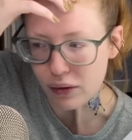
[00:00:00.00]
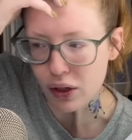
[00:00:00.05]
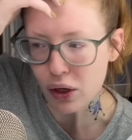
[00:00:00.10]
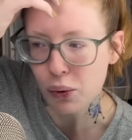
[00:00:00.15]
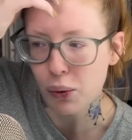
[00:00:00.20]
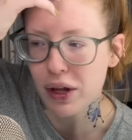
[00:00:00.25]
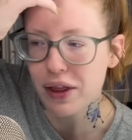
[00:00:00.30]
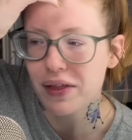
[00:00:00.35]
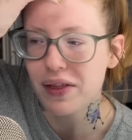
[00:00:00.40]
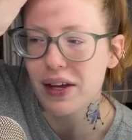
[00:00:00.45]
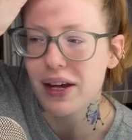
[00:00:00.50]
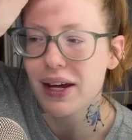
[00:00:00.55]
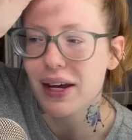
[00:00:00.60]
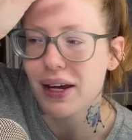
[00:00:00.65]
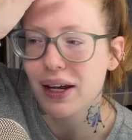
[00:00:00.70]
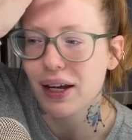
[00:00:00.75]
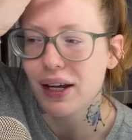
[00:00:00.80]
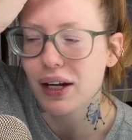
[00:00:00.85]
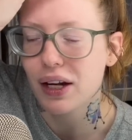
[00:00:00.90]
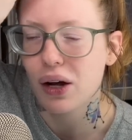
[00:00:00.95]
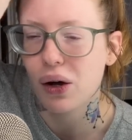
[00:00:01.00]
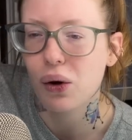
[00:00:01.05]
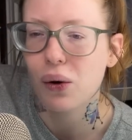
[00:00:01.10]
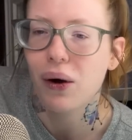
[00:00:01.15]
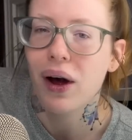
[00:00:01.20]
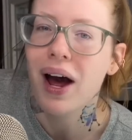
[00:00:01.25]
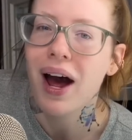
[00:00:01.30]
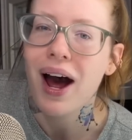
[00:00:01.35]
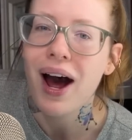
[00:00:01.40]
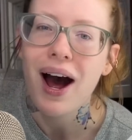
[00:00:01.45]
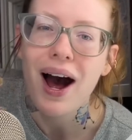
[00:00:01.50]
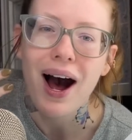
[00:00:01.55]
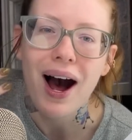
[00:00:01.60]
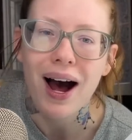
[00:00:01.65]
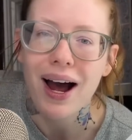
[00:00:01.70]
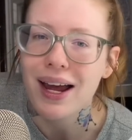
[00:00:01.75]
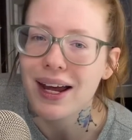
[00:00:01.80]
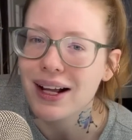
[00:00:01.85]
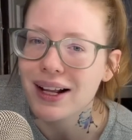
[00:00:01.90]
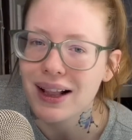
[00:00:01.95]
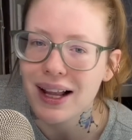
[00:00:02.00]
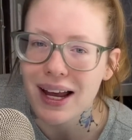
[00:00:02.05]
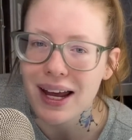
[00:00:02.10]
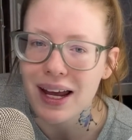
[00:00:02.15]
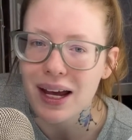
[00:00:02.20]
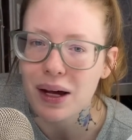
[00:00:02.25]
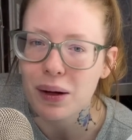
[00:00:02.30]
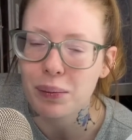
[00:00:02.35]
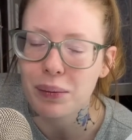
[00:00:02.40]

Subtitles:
With the, you know, high glam